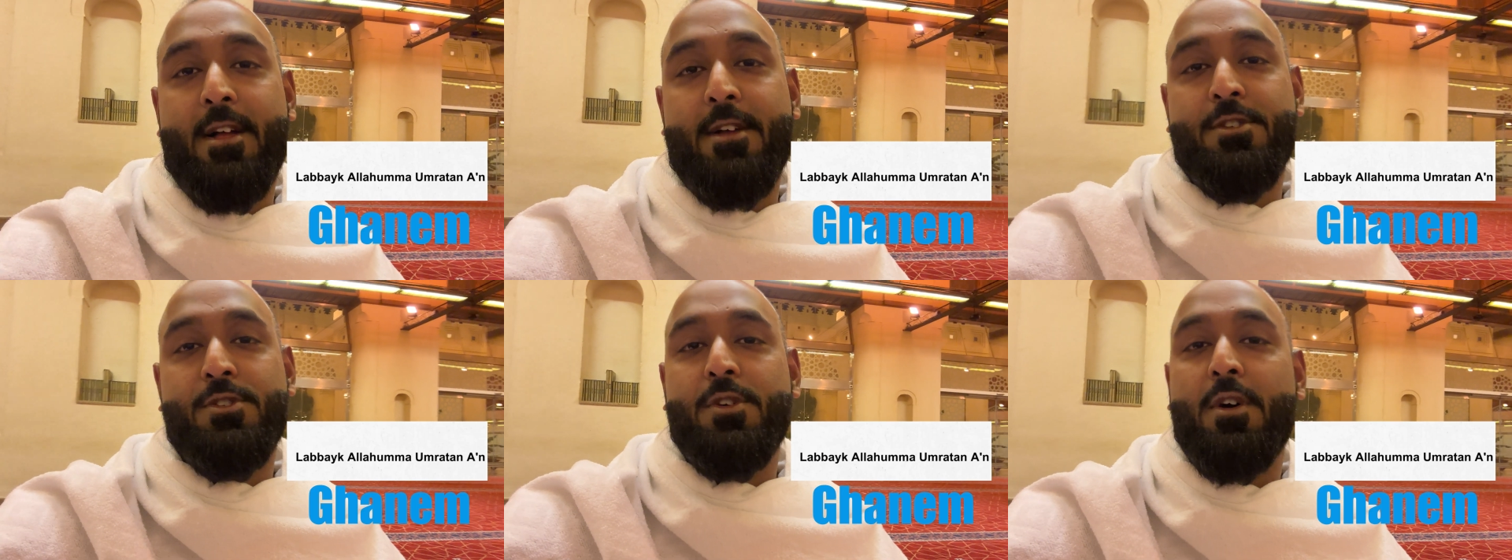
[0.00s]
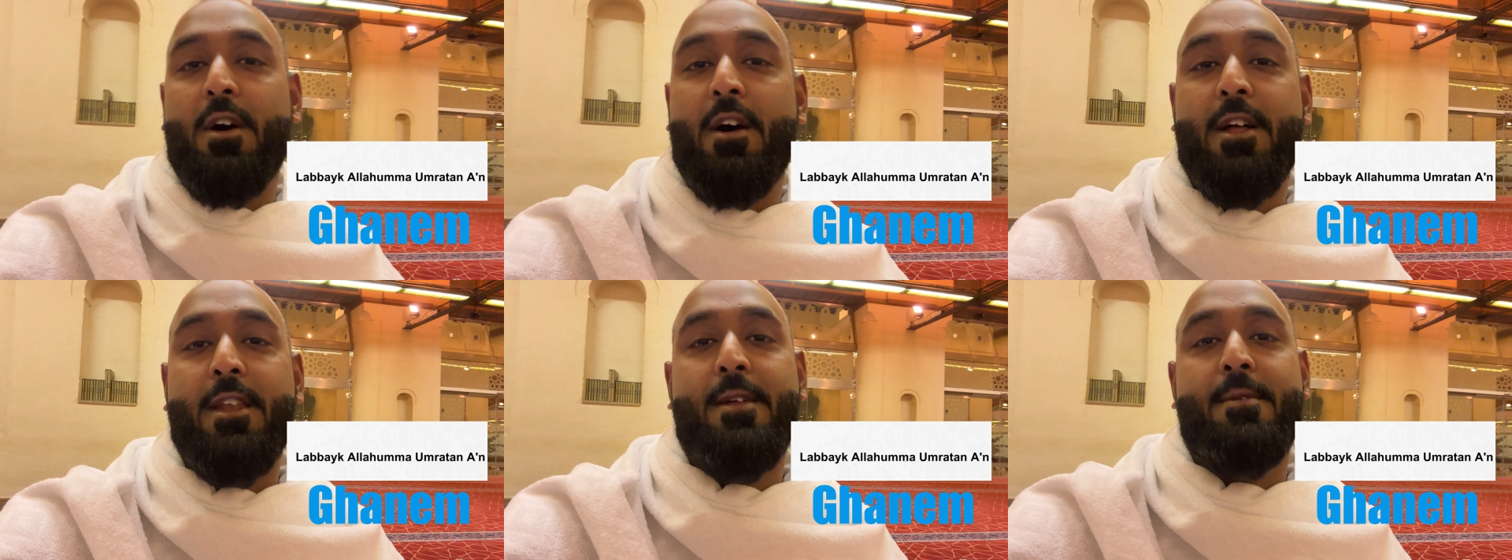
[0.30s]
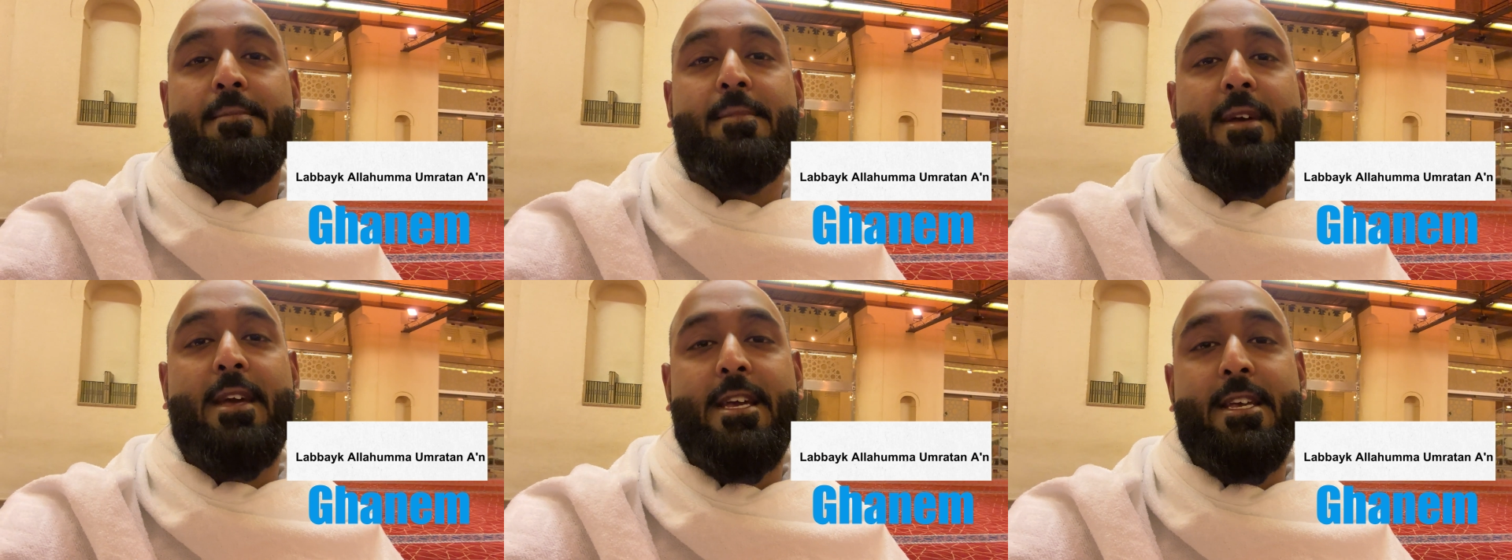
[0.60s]
So
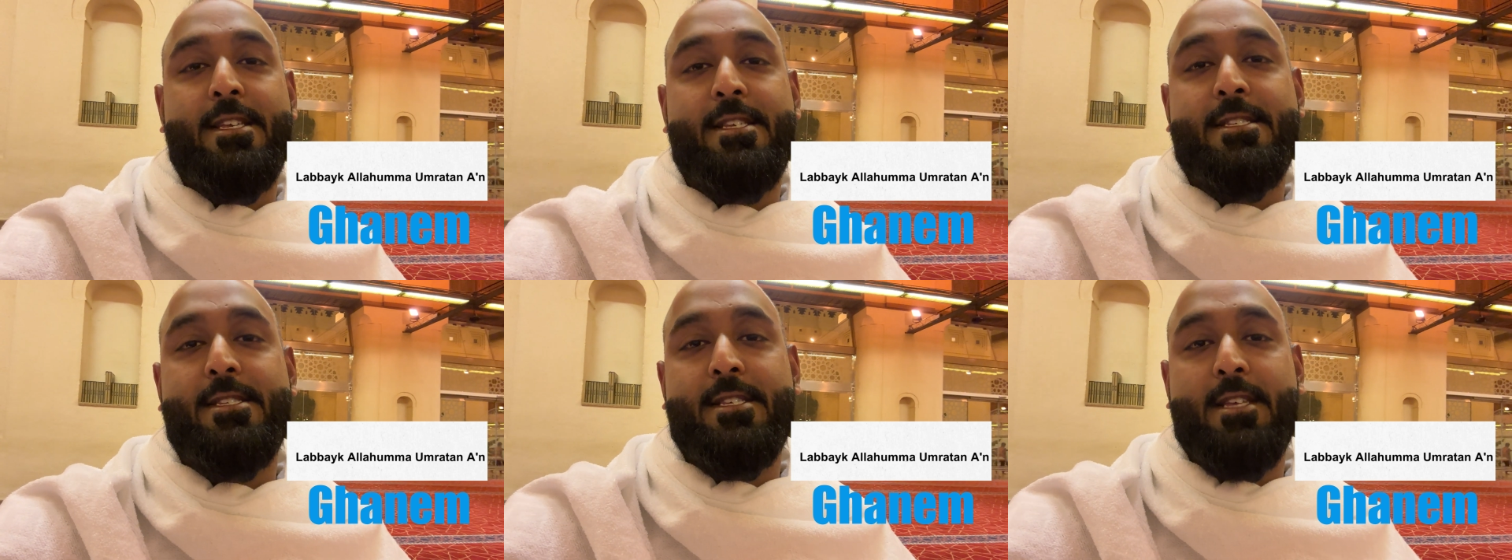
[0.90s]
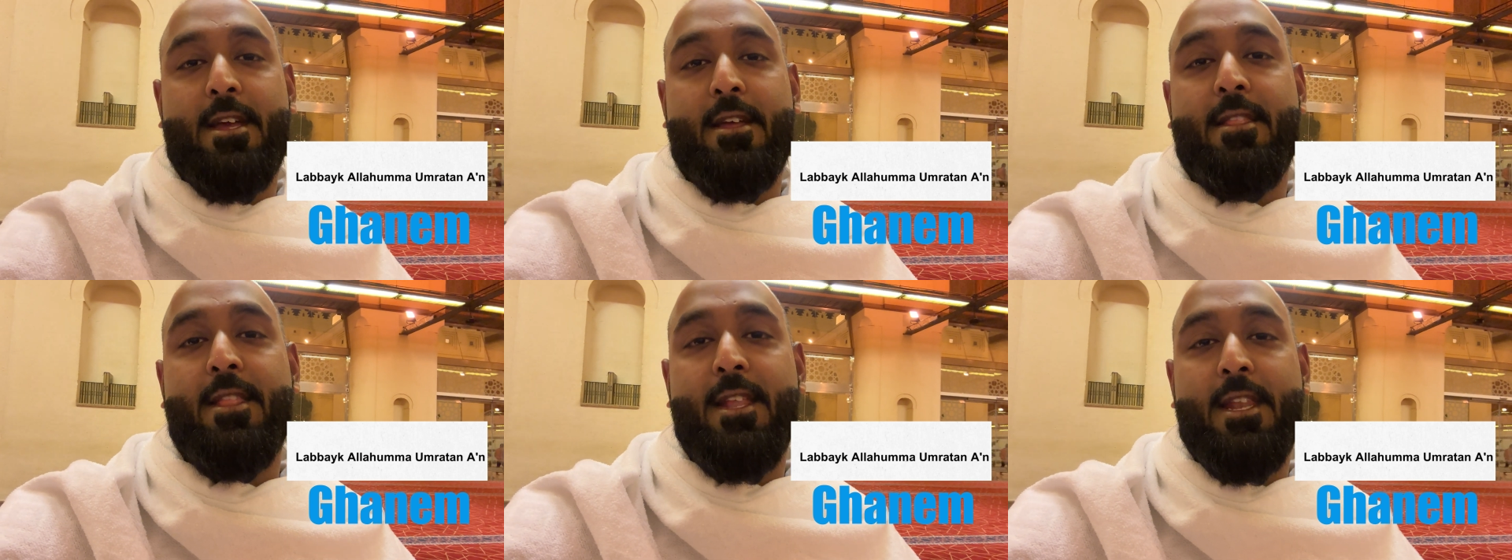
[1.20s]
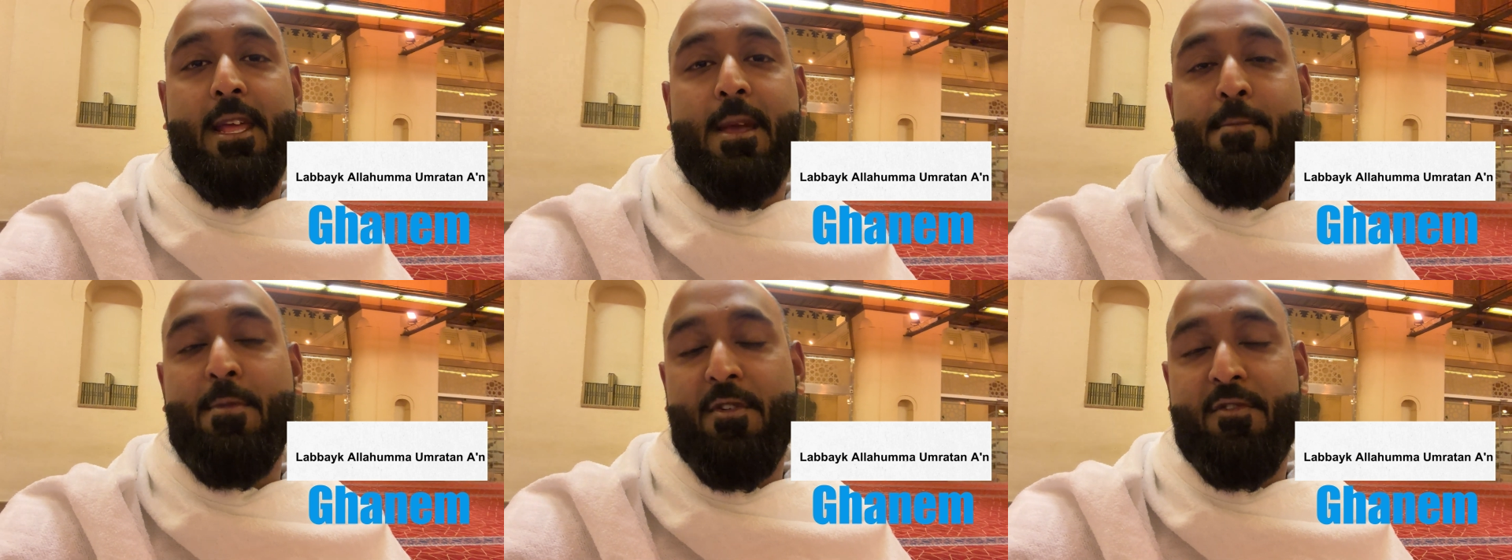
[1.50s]
Ghanem is the
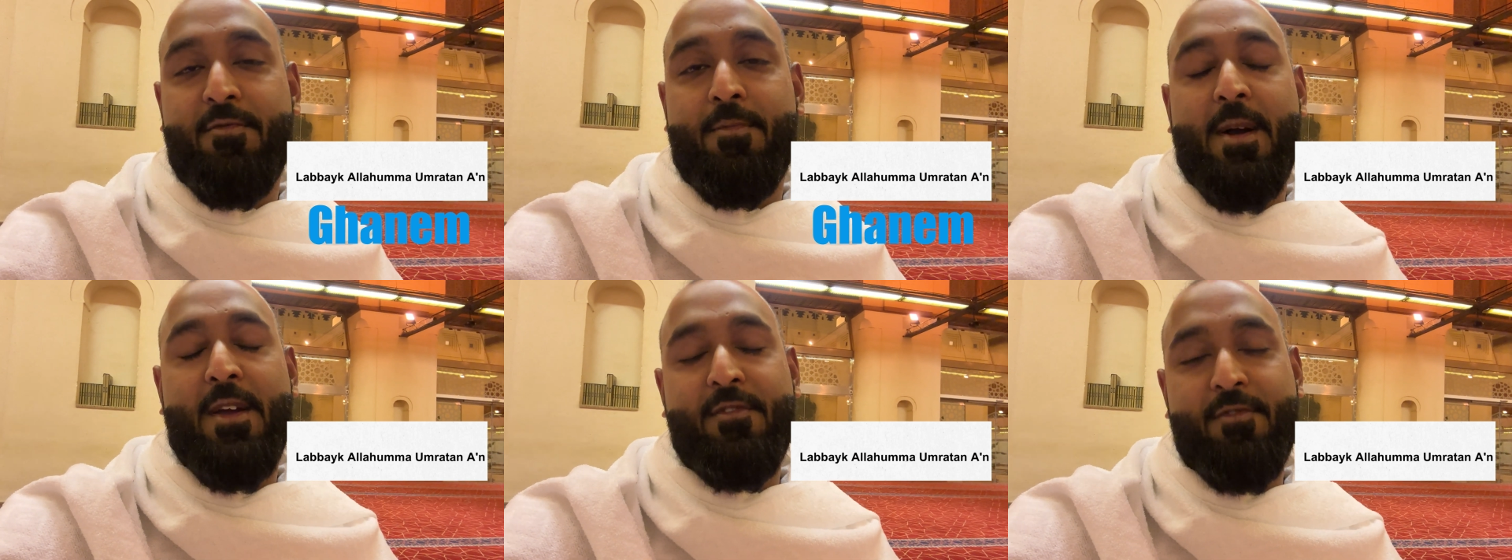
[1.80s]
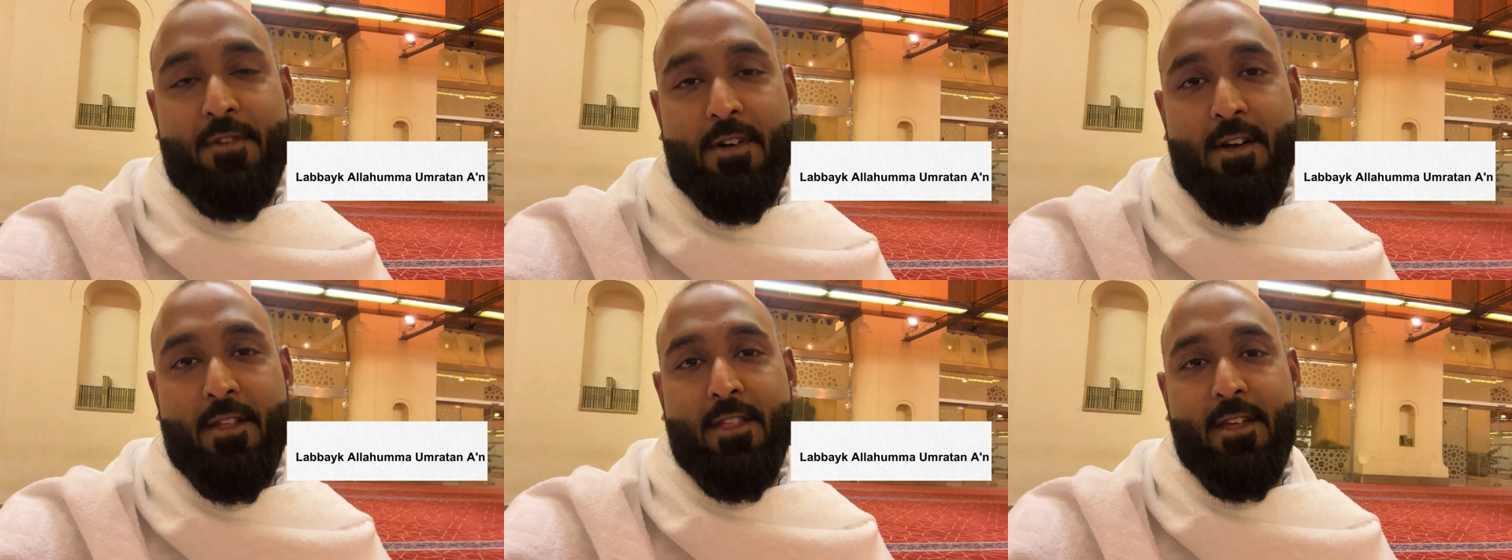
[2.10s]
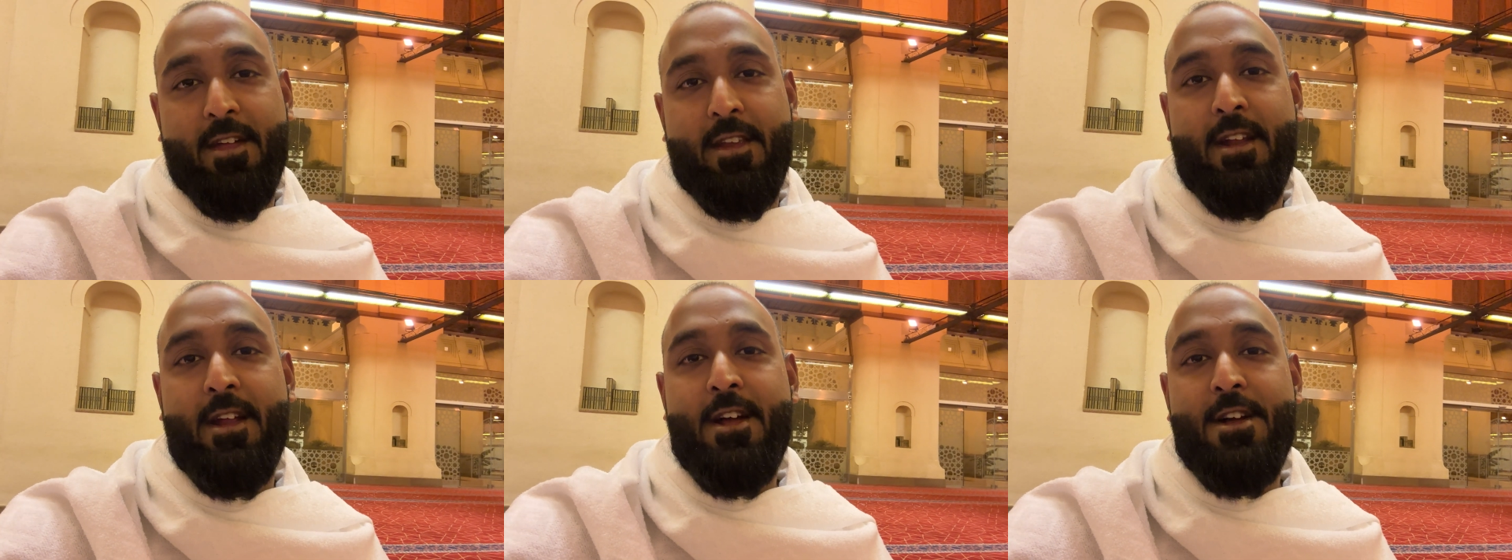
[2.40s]
name of my
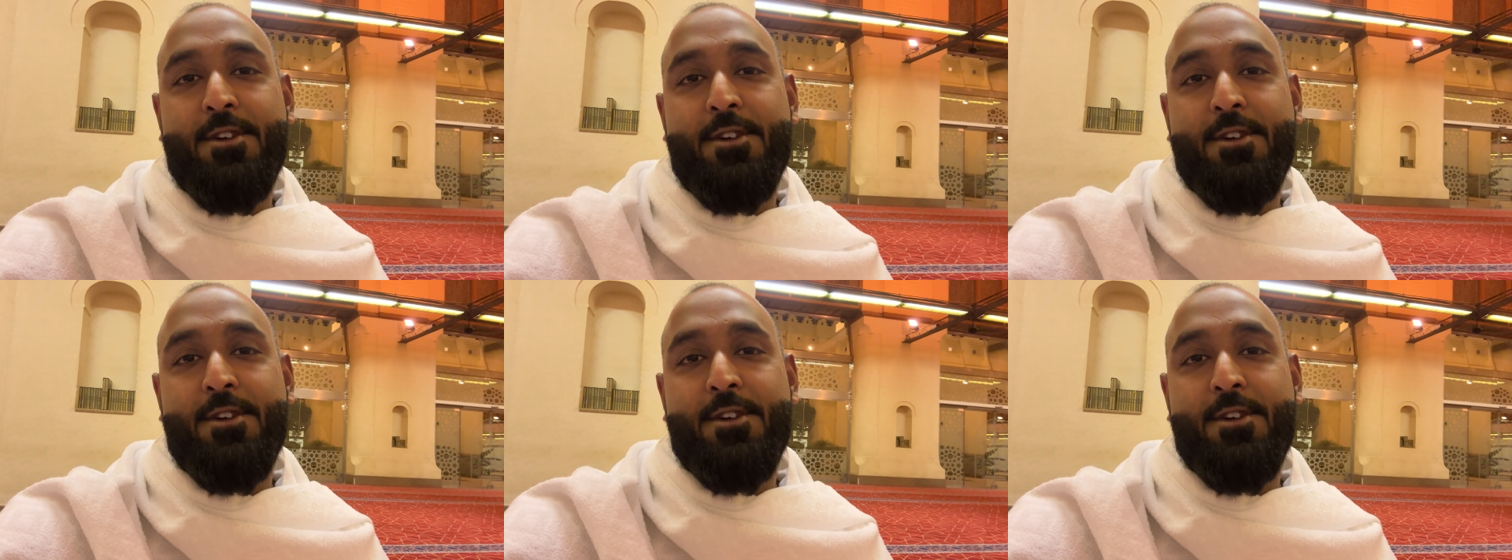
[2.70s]
father.